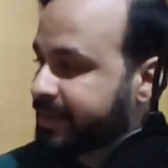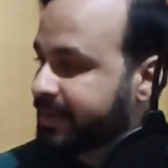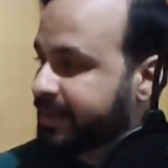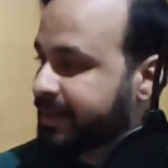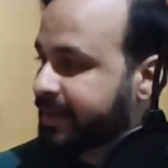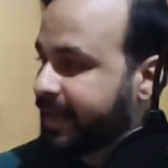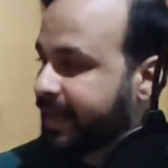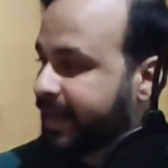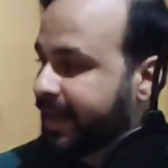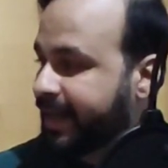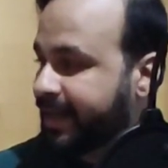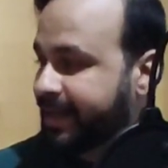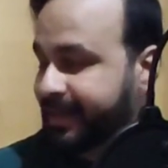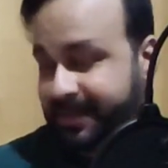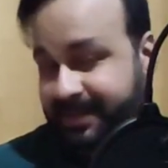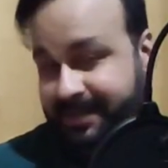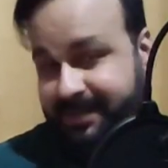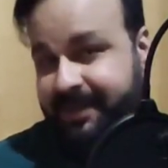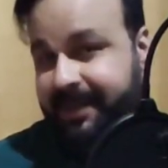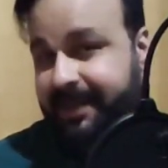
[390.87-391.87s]
and yes,
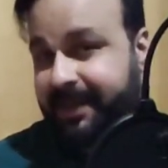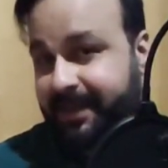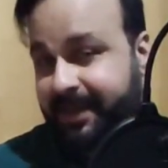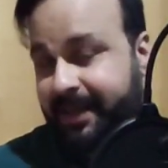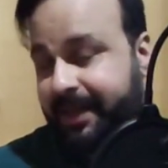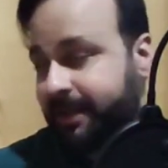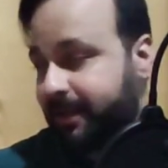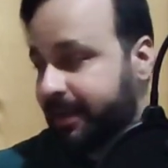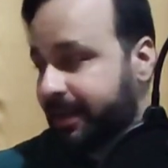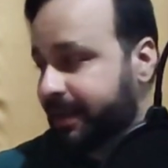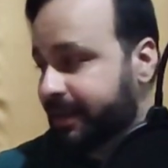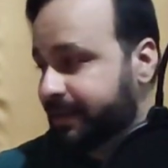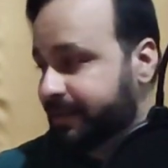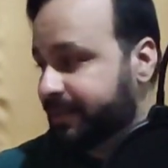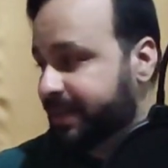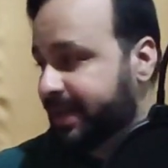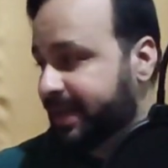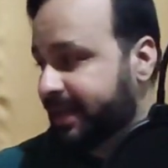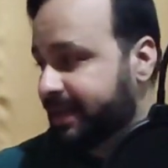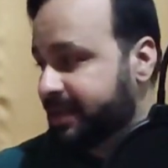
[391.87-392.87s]
it is very
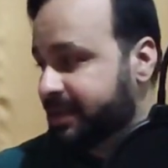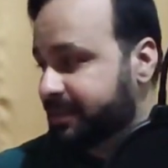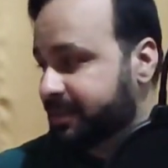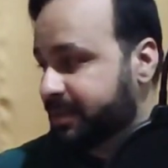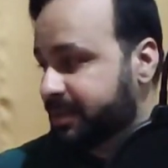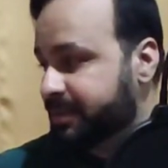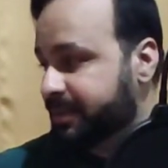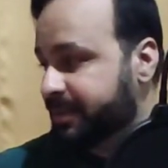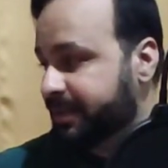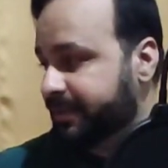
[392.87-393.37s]
responsive.